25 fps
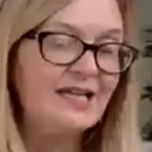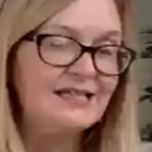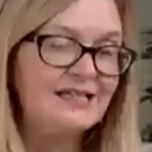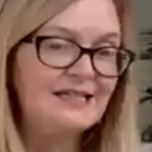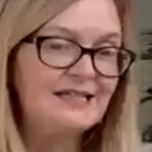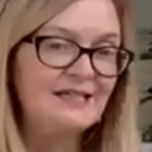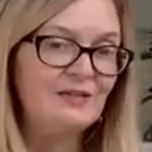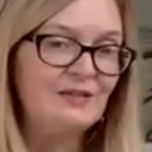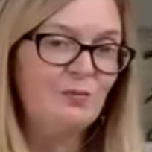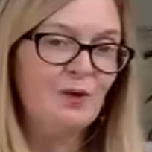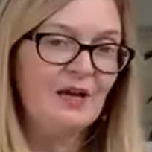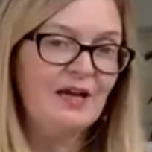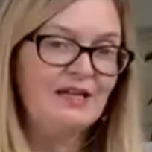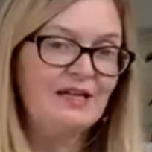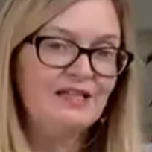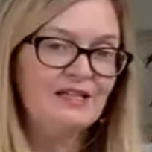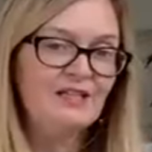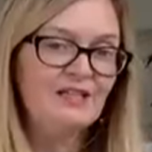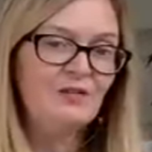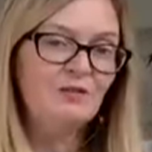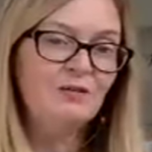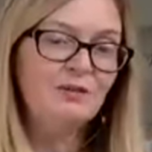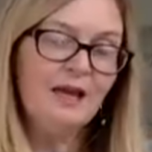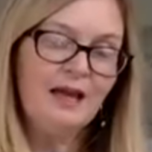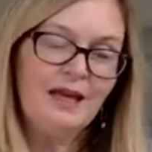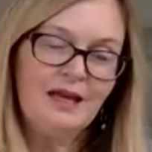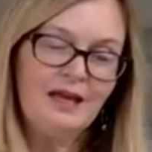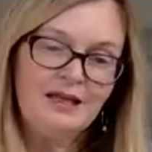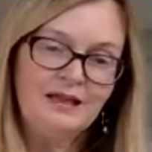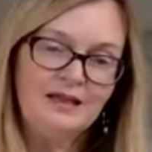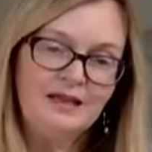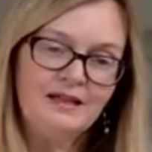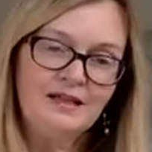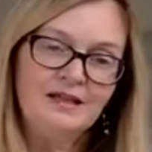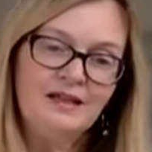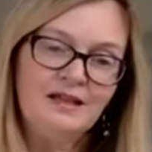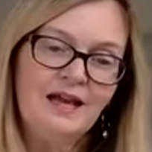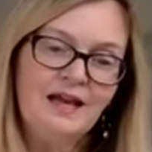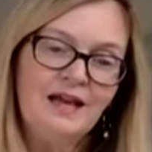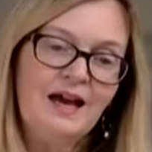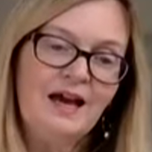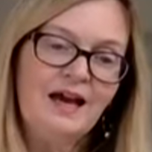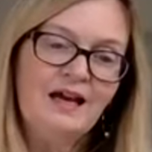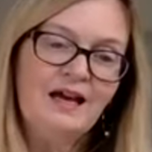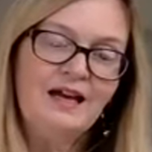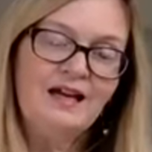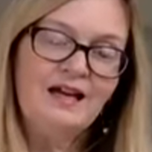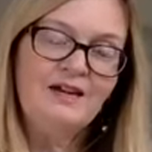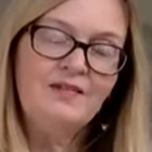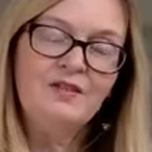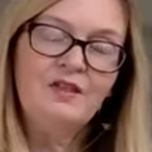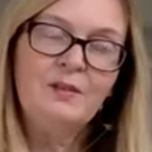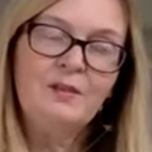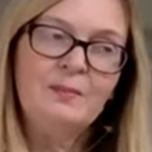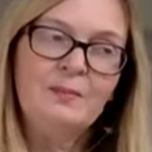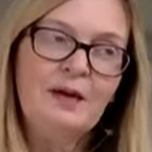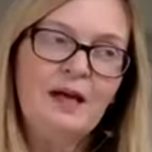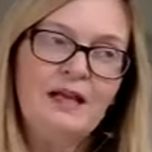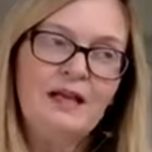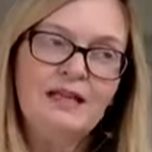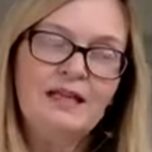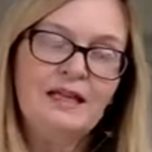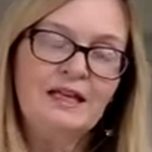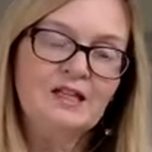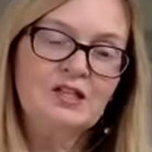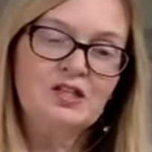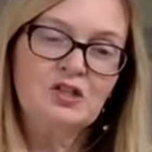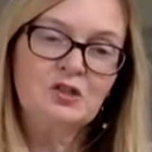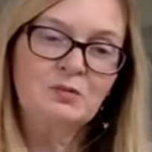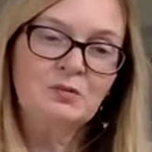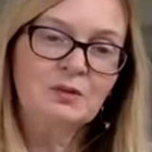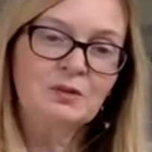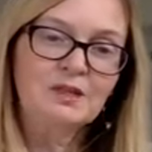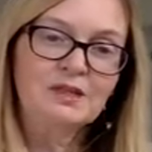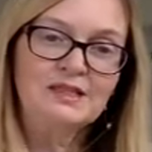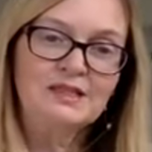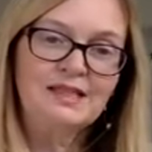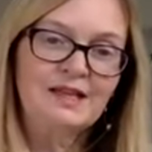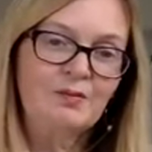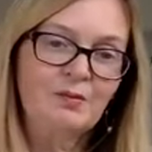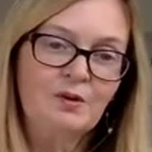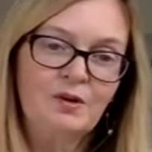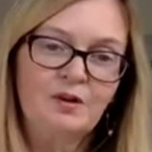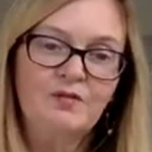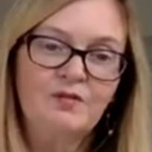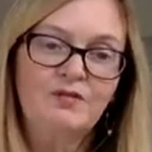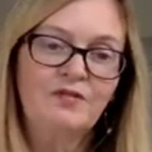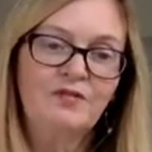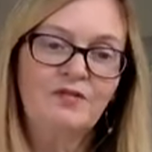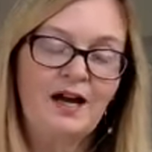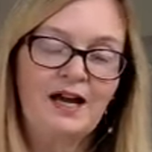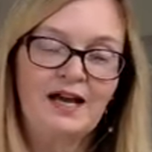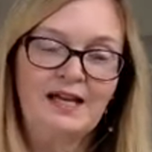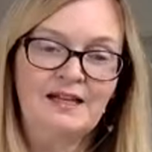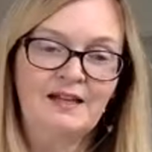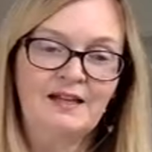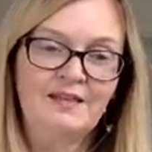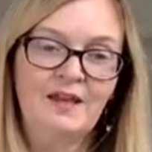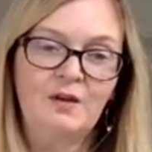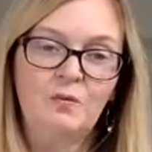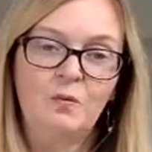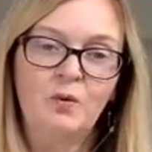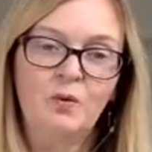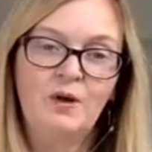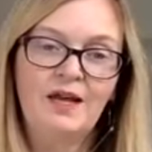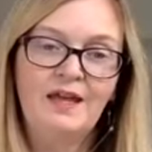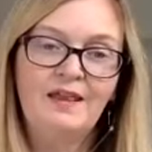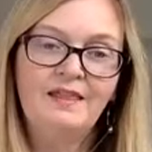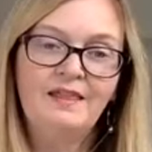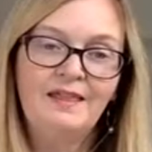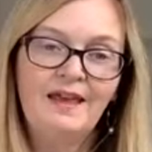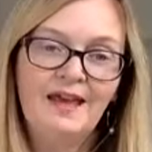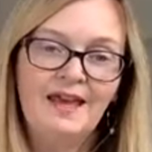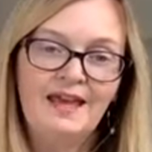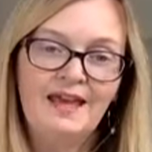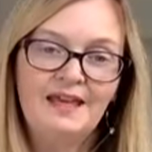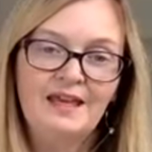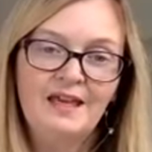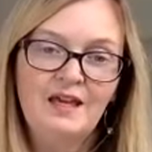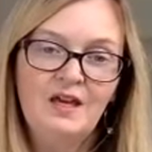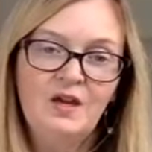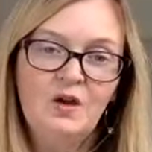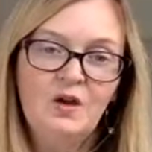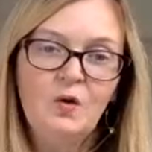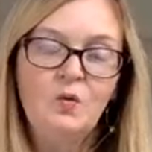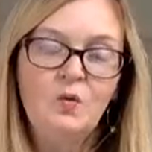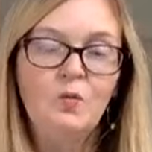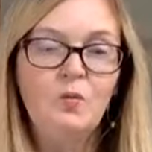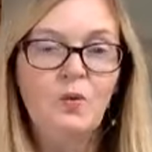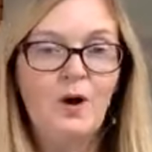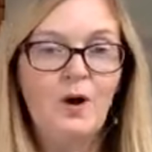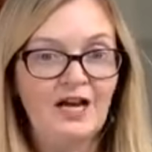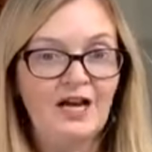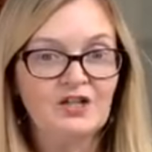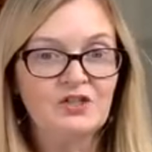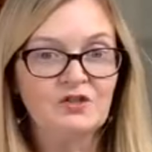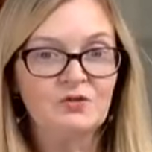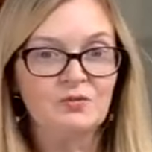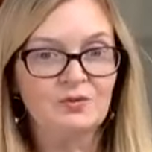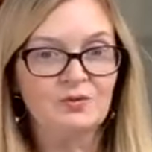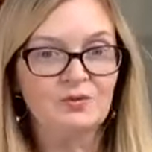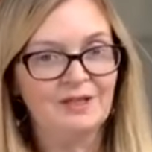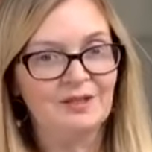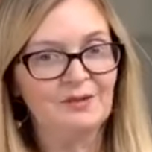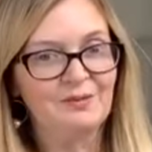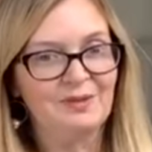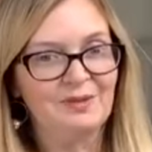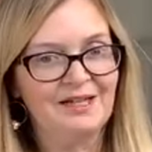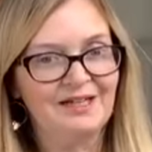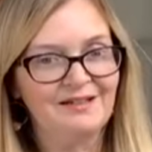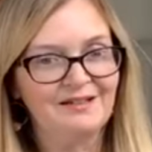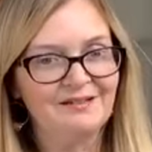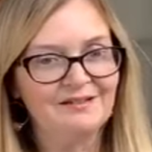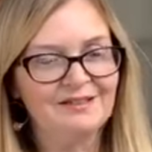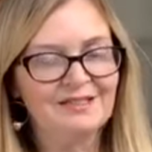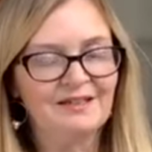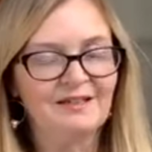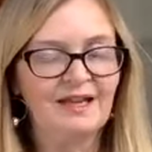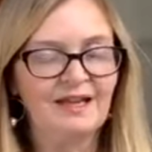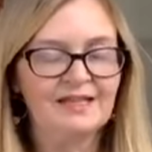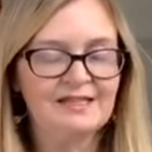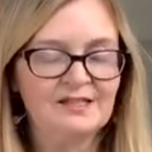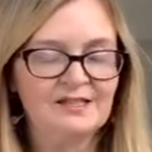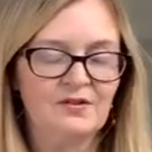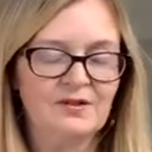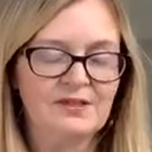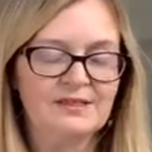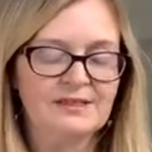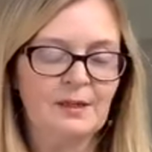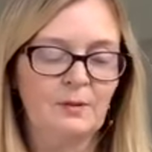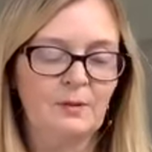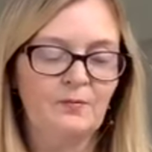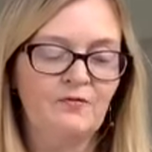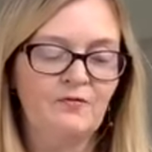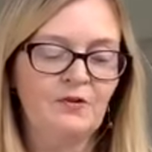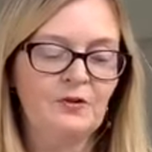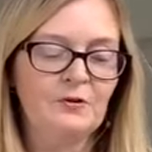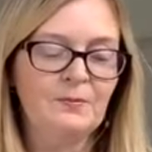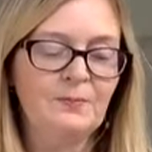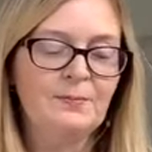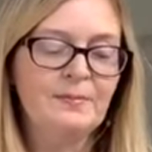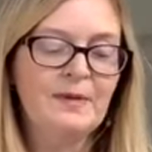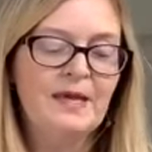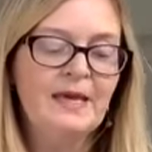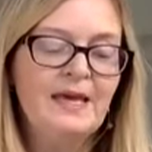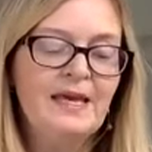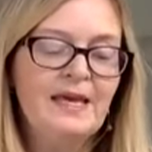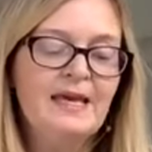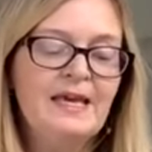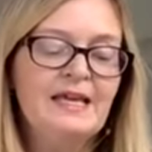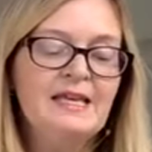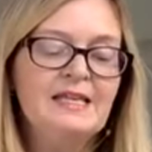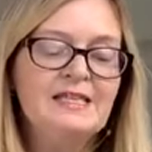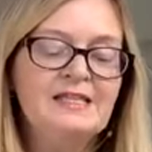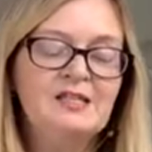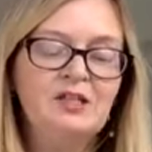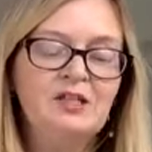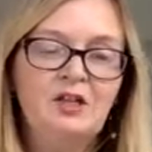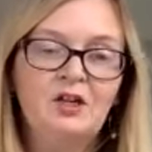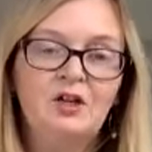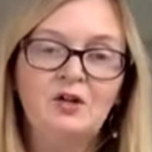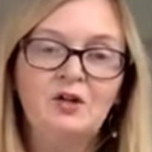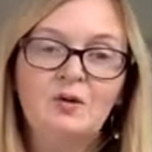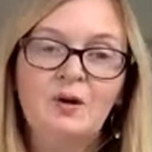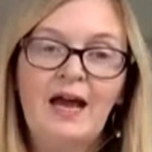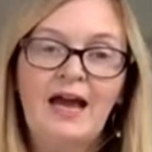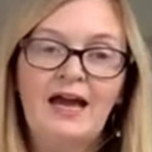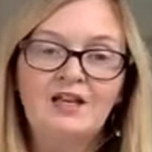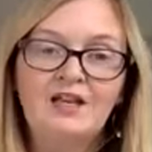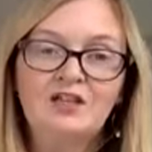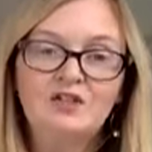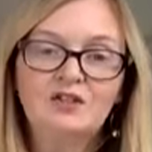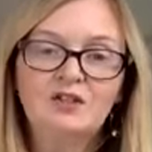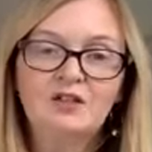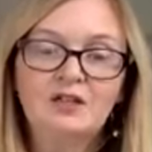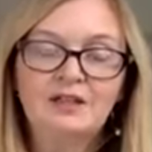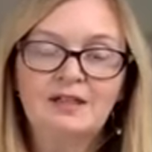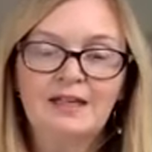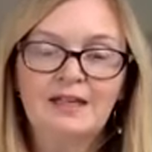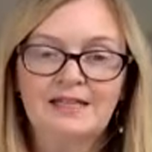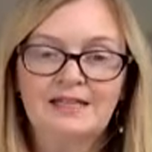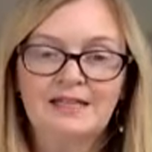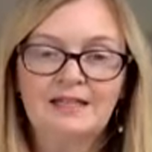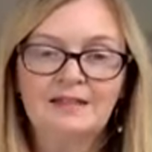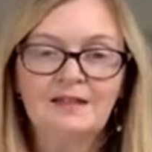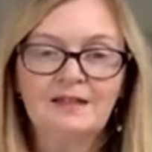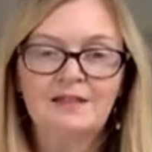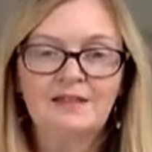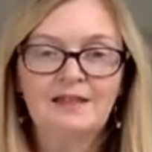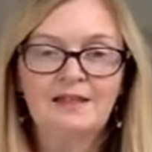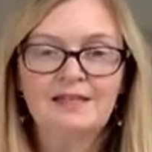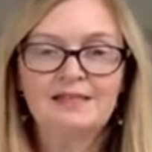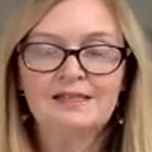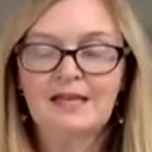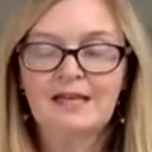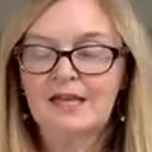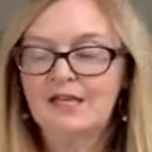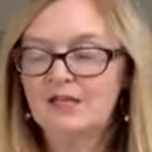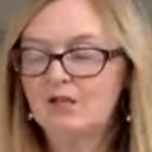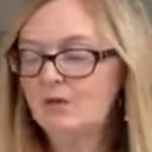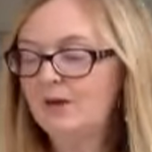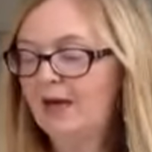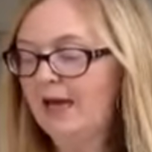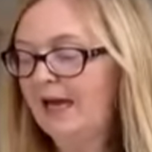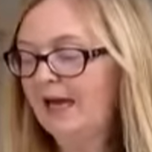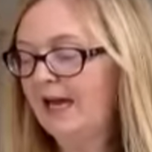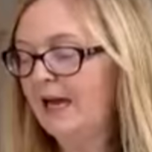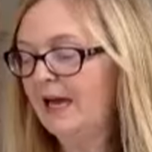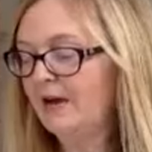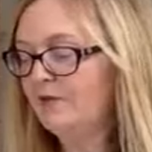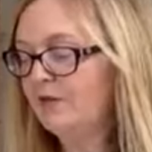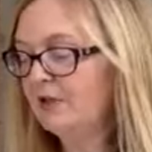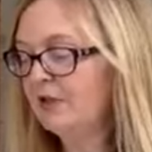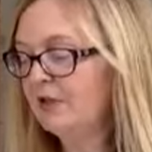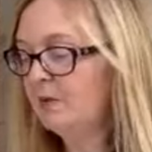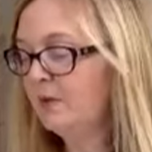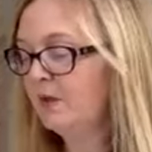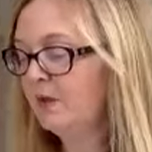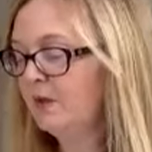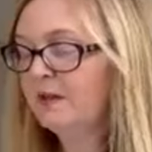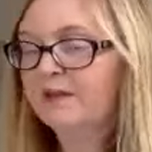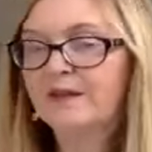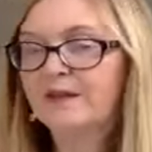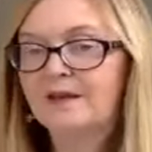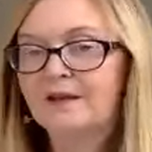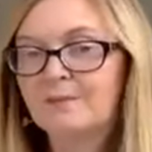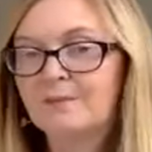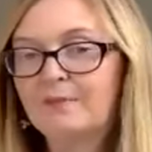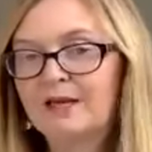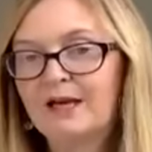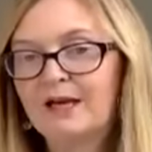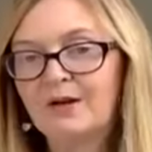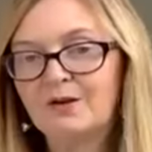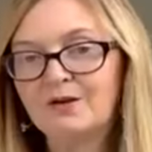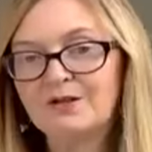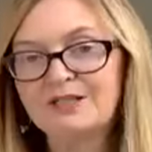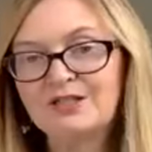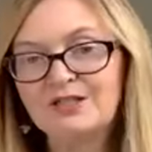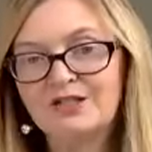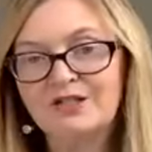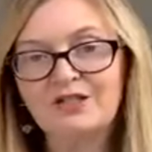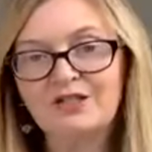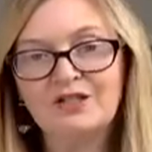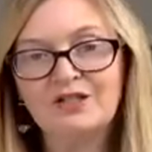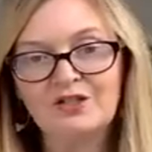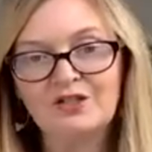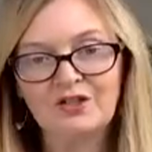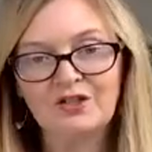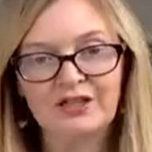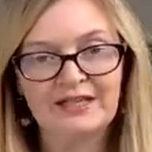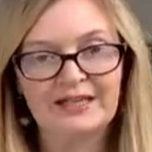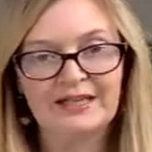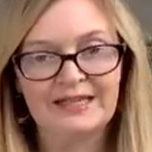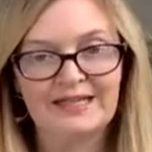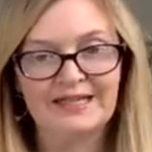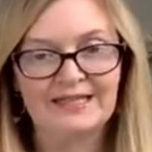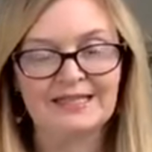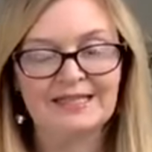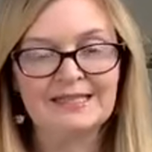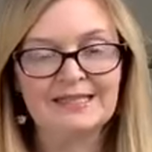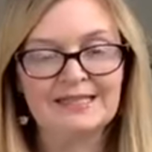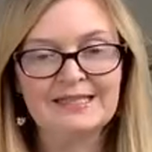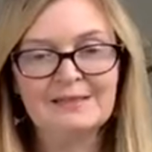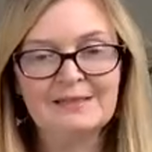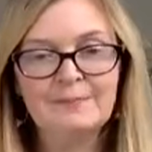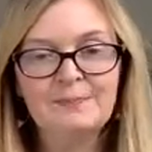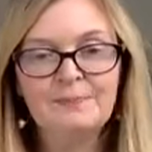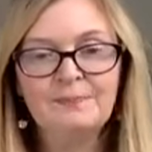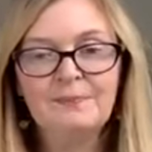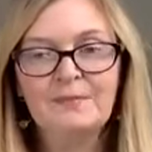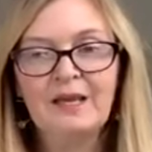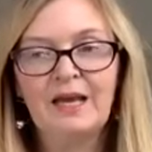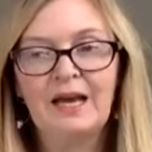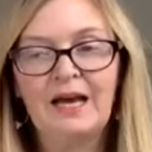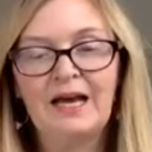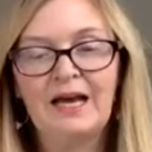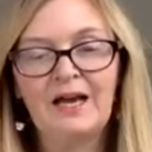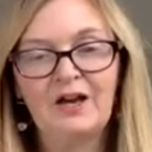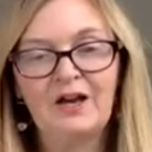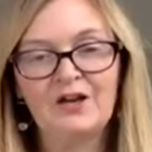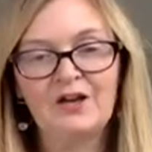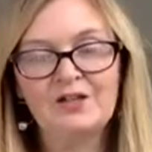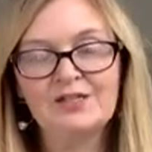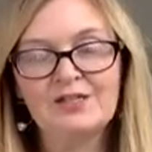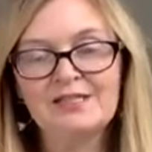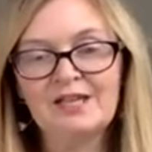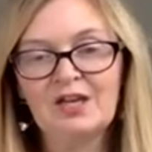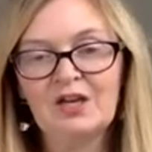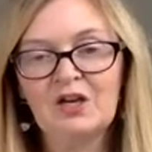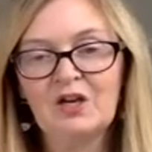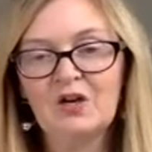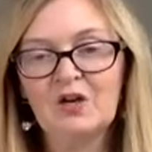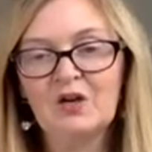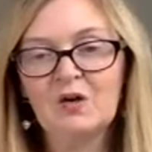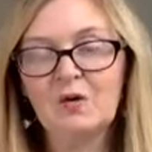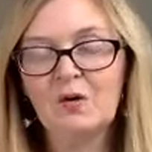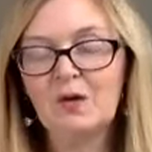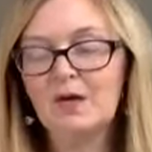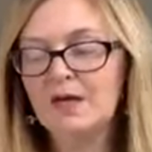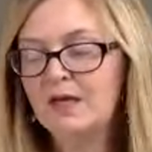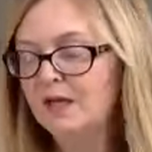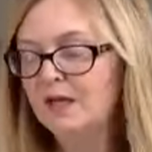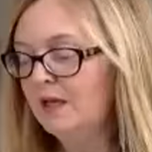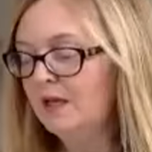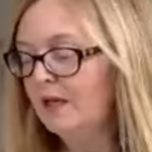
and see what you like. Even the polyester ones, they work fine, and they wash really well. So that's always helpful. So as you're collecting the things that you have and you want to think about your linens, I also